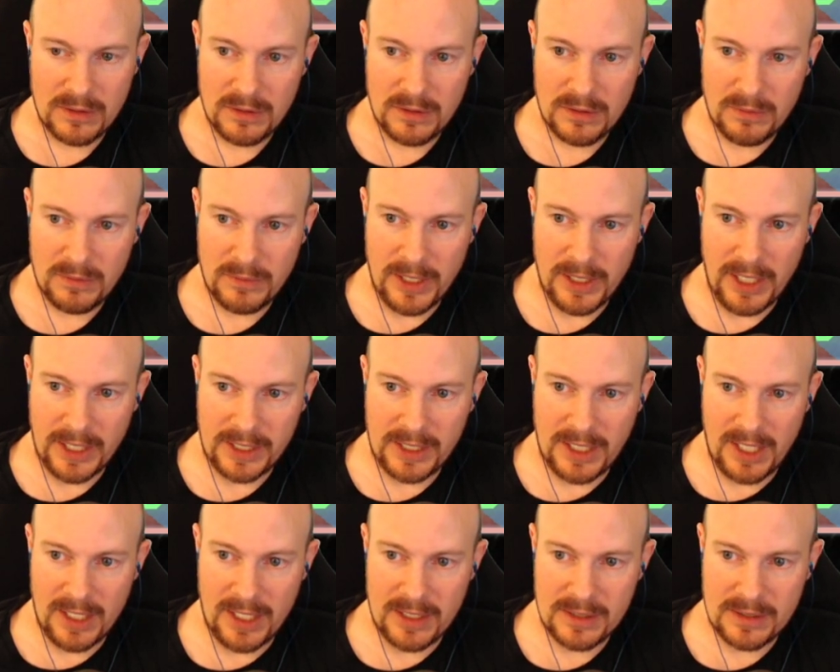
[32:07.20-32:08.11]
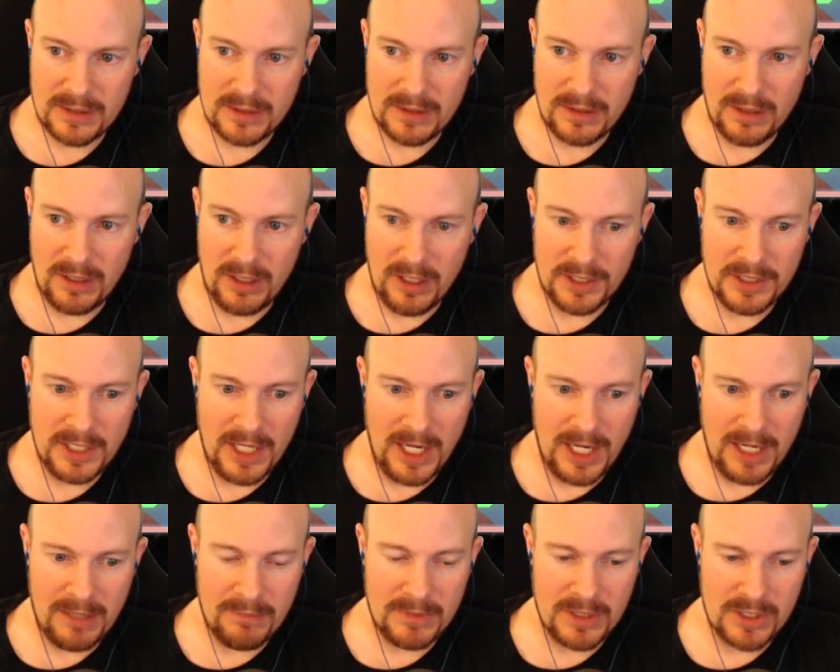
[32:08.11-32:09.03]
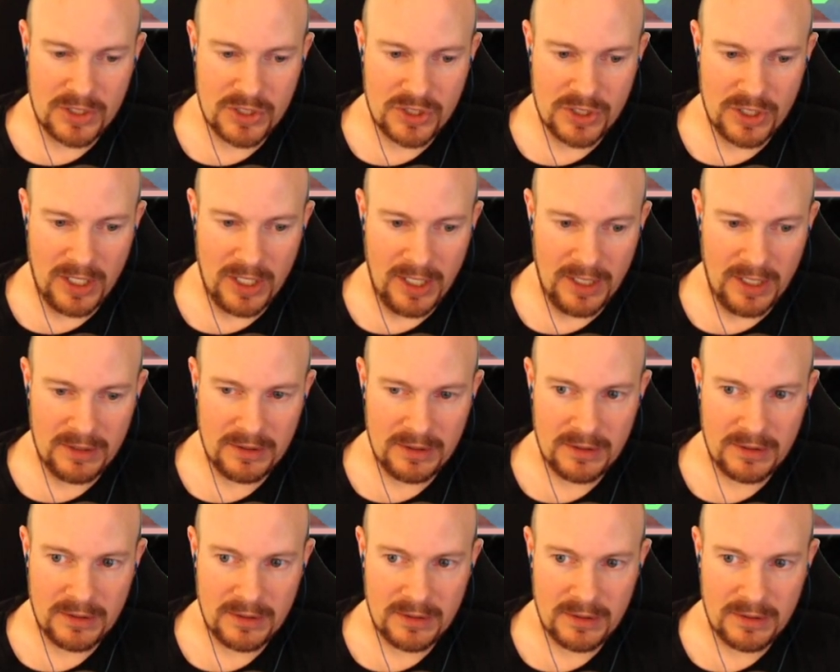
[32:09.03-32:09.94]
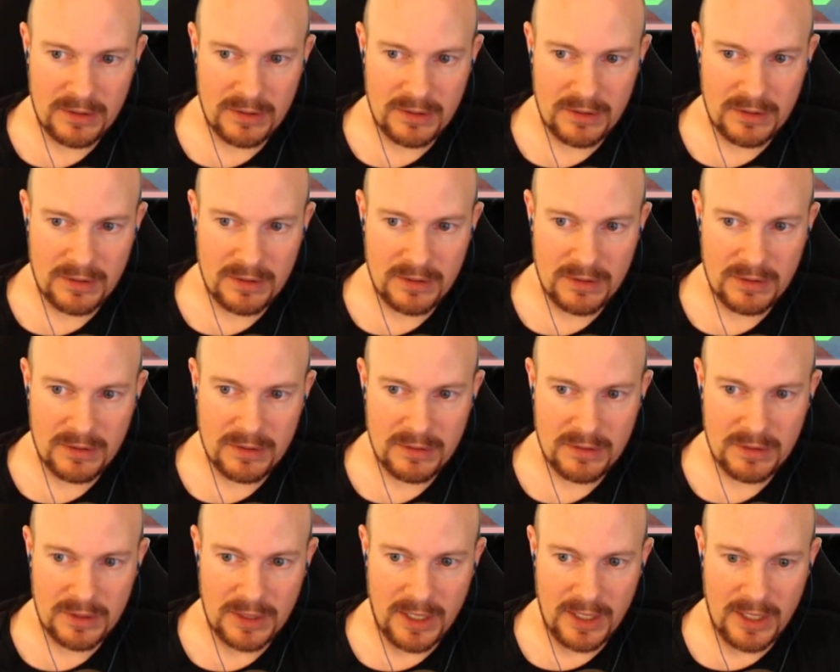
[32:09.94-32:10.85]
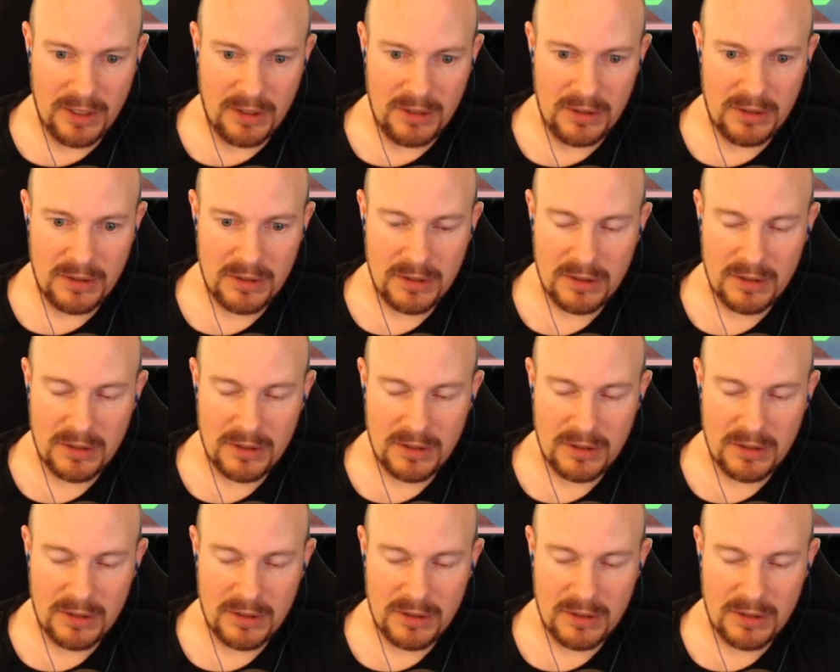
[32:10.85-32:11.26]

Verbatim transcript: Wait, I can't unaim this shot. The hell?